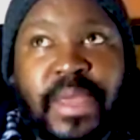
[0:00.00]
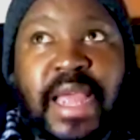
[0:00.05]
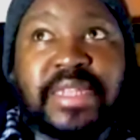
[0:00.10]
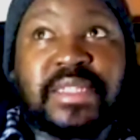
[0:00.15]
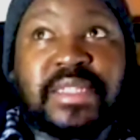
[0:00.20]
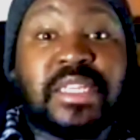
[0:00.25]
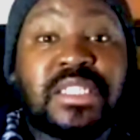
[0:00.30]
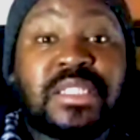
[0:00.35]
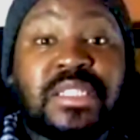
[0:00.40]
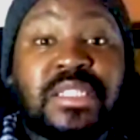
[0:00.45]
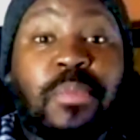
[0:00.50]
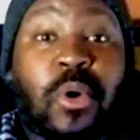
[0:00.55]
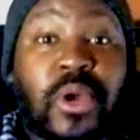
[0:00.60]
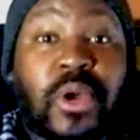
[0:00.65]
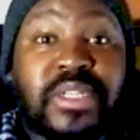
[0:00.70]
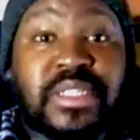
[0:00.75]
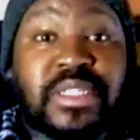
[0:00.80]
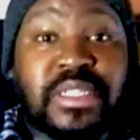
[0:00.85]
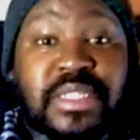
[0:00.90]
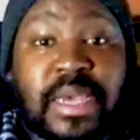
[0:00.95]
At this
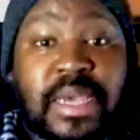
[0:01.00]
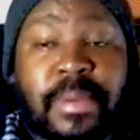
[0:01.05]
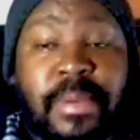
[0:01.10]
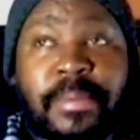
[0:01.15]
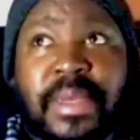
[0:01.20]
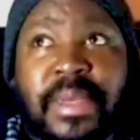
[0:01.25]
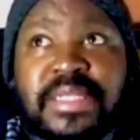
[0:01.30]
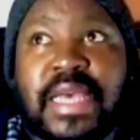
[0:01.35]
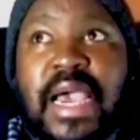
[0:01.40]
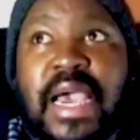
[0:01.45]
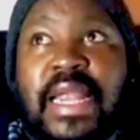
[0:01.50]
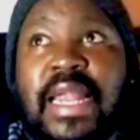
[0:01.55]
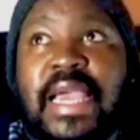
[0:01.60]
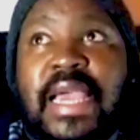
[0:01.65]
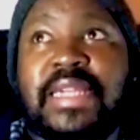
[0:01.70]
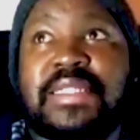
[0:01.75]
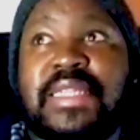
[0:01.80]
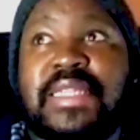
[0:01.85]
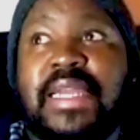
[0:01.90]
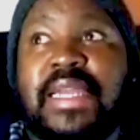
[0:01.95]
point in time, I must
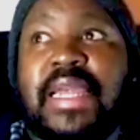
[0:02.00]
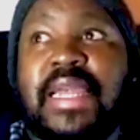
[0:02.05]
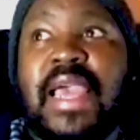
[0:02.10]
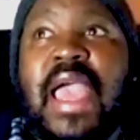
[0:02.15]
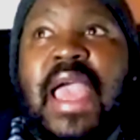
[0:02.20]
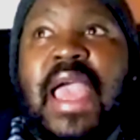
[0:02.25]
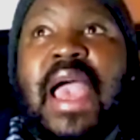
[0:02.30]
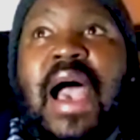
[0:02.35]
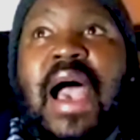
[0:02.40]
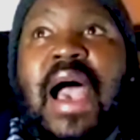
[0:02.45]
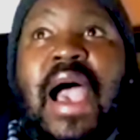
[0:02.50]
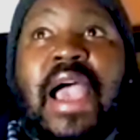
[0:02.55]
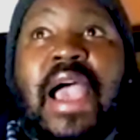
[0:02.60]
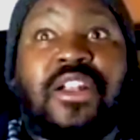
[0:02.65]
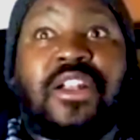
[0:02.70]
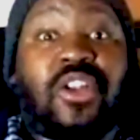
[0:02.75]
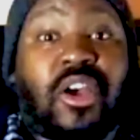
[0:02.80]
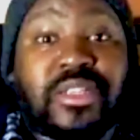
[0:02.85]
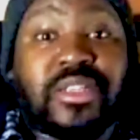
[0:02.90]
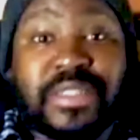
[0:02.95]
highlight that I
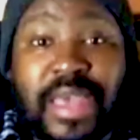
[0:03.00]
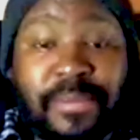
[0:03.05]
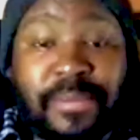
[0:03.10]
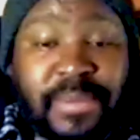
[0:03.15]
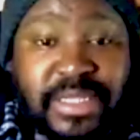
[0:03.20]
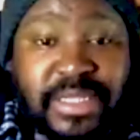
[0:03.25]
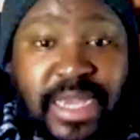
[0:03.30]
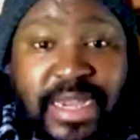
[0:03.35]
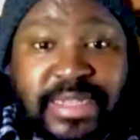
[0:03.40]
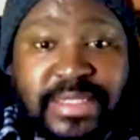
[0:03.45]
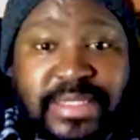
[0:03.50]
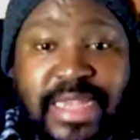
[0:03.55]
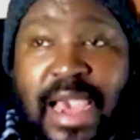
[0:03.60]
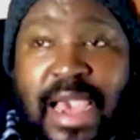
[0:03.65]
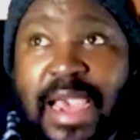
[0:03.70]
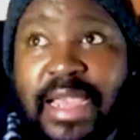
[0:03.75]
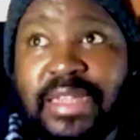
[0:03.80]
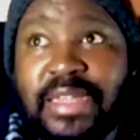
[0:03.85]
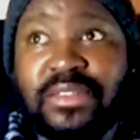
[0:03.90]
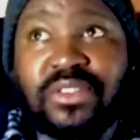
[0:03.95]
had lost appetite.
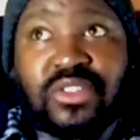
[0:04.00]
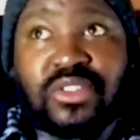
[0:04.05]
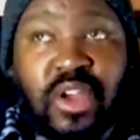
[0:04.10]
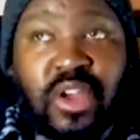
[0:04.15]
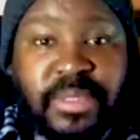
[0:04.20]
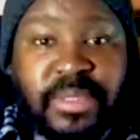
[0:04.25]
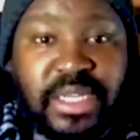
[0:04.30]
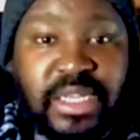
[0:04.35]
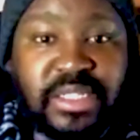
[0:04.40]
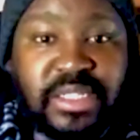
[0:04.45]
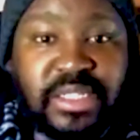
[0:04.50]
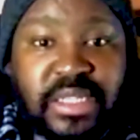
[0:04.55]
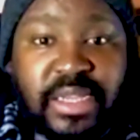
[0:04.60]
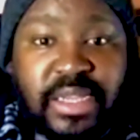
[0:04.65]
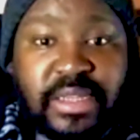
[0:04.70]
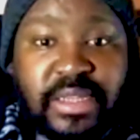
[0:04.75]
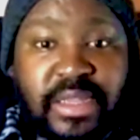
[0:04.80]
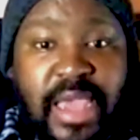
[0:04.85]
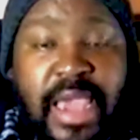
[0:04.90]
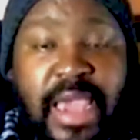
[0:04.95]
I had stopped
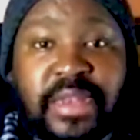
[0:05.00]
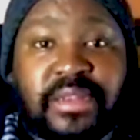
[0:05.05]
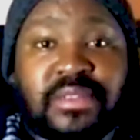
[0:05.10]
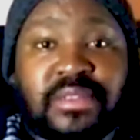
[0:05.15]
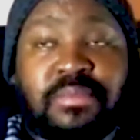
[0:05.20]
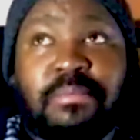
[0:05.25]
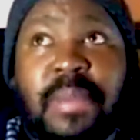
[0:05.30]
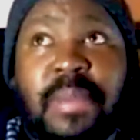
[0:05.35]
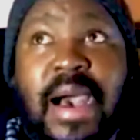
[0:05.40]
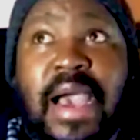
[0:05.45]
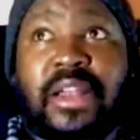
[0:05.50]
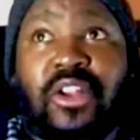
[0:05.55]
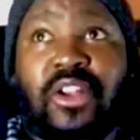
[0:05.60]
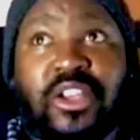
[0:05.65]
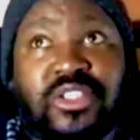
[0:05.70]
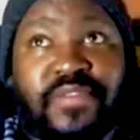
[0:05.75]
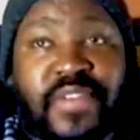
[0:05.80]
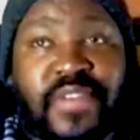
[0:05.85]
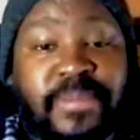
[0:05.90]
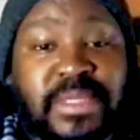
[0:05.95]
eating and my loss of
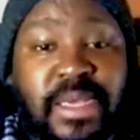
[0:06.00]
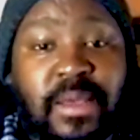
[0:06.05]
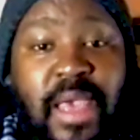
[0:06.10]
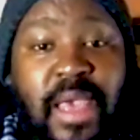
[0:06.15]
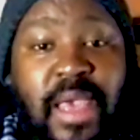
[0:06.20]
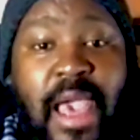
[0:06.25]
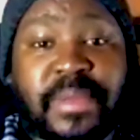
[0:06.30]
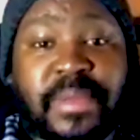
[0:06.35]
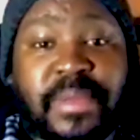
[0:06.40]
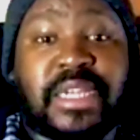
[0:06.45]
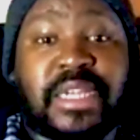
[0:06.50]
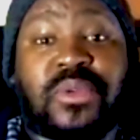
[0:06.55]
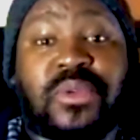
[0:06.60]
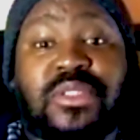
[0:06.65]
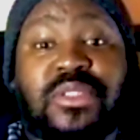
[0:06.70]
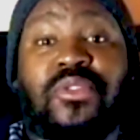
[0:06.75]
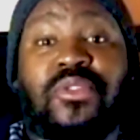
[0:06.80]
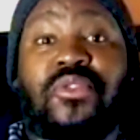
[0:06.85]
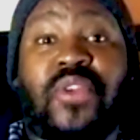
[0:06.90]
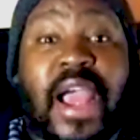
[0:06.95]
appetite was
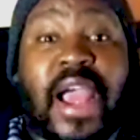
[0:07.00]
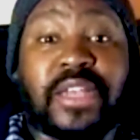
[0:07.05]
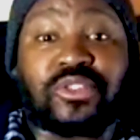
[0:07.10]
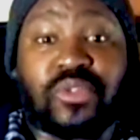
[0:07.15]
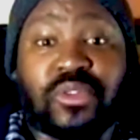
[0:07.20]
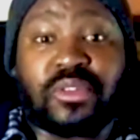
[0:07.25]
gradual.